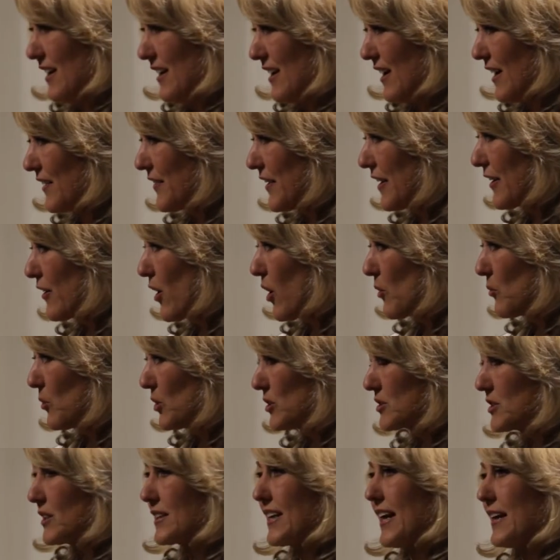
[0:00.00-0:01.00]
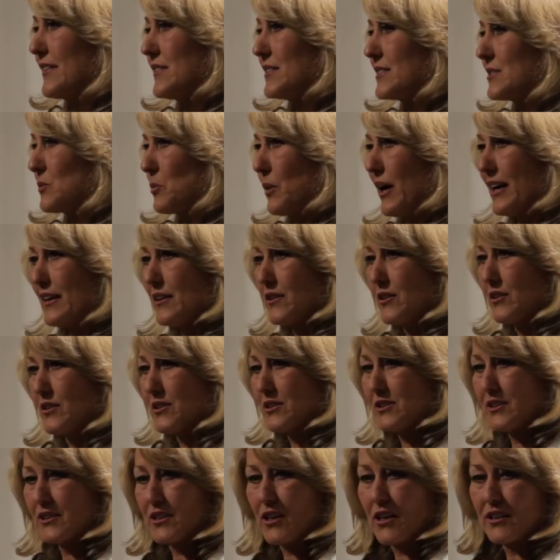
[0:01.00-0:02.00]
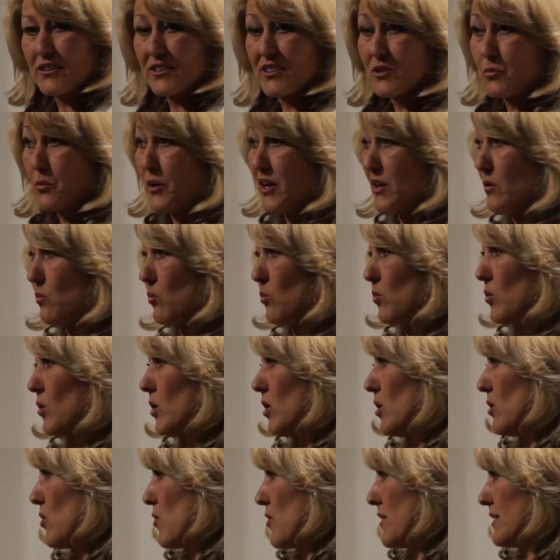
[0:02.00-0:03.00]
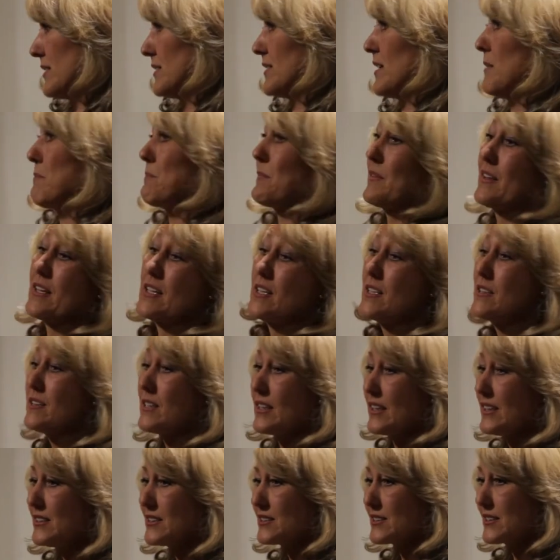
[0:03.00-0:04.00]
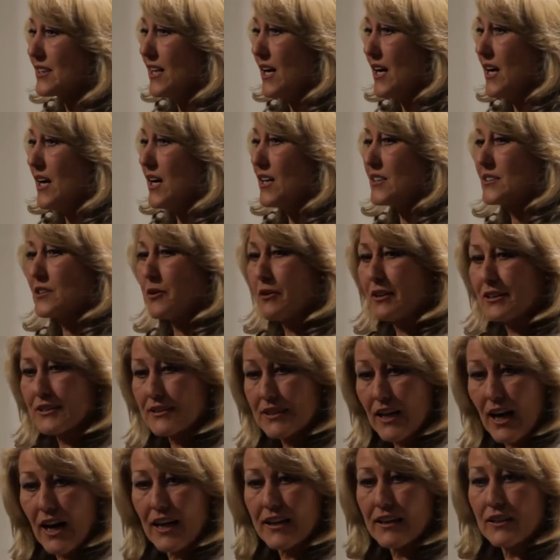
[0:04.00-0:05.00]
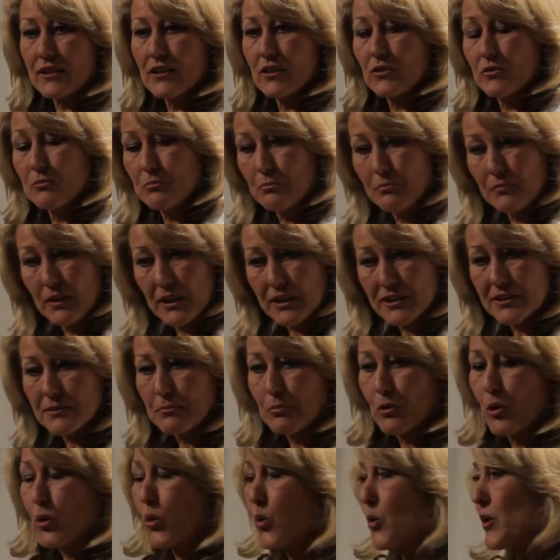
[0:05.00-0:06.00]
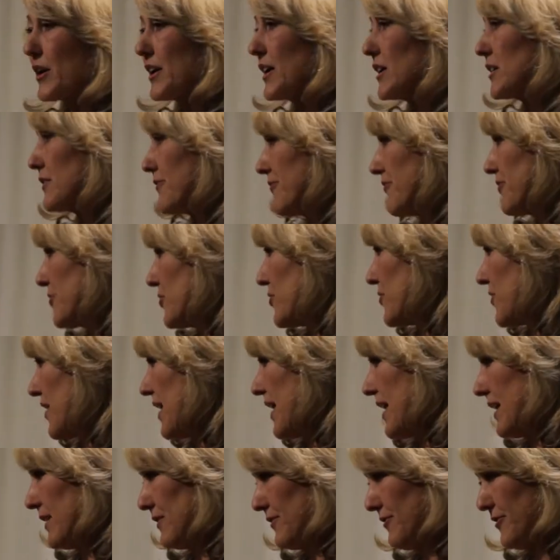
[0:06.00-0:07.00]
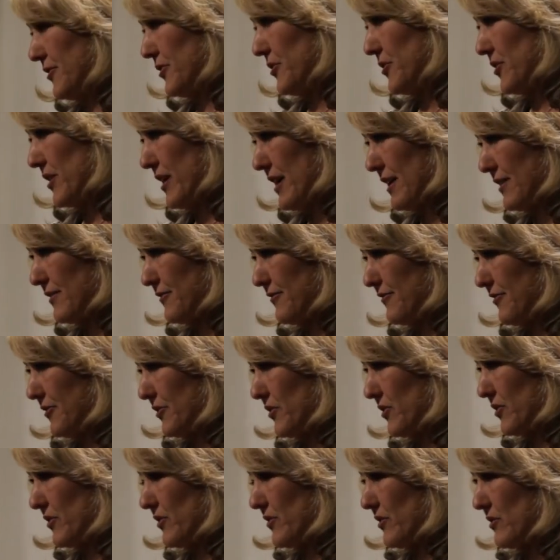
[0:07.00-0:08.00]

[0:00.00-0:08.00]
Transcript: And there I was, I'd had this weight loss, and I just went, whoa, there's something in this. So I started exploring it further and further and further.